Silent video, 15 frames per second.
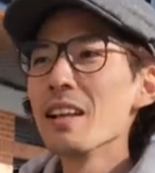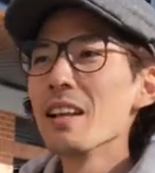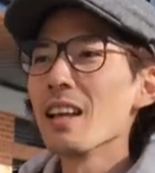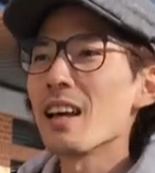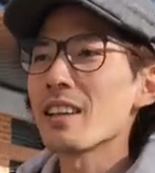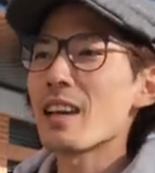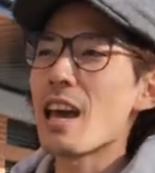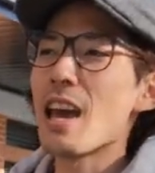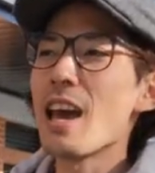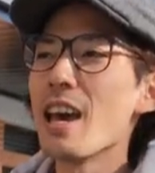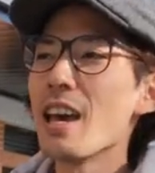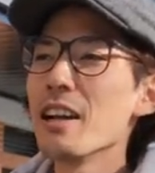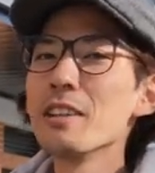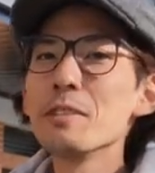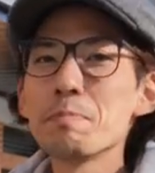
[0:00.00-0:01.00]
Like
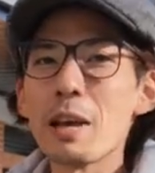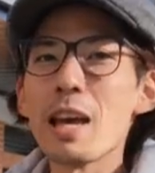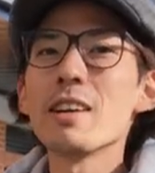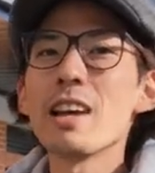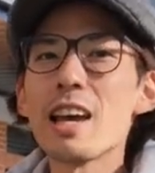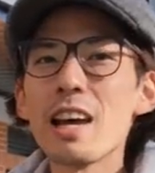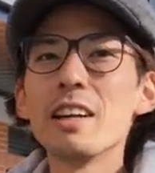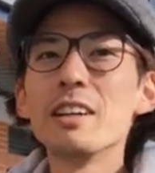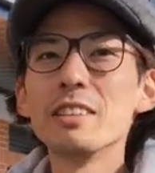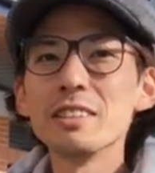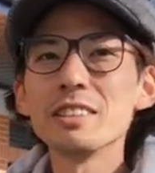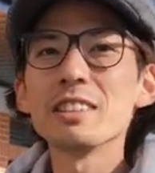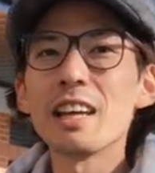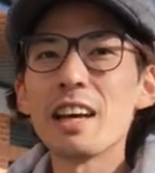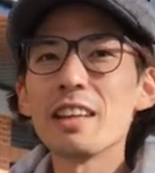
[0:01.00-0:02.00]
ale, pale ale,
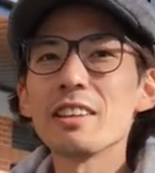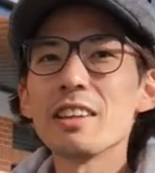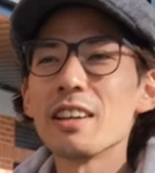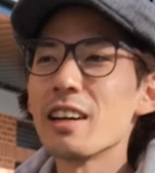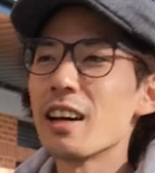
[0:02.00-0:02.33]
and